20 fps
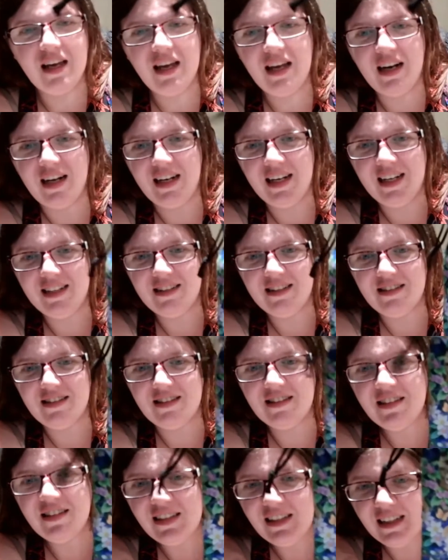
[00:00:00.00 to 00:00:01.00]
and I had
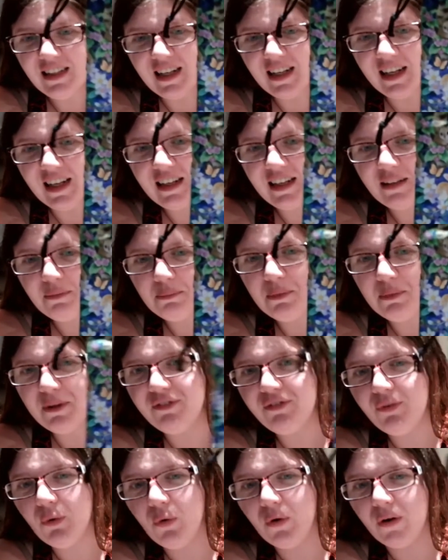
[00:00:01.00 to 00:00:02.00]
seen it
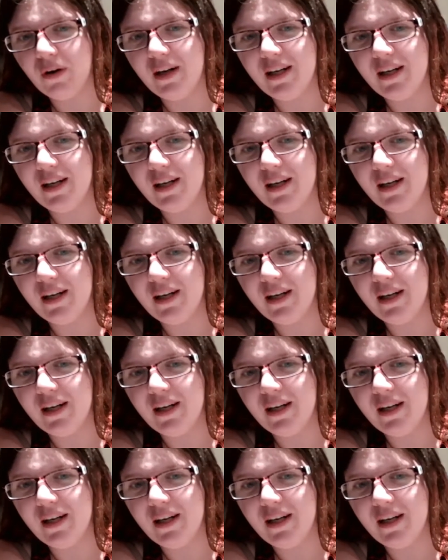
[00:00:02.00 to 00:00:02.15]
before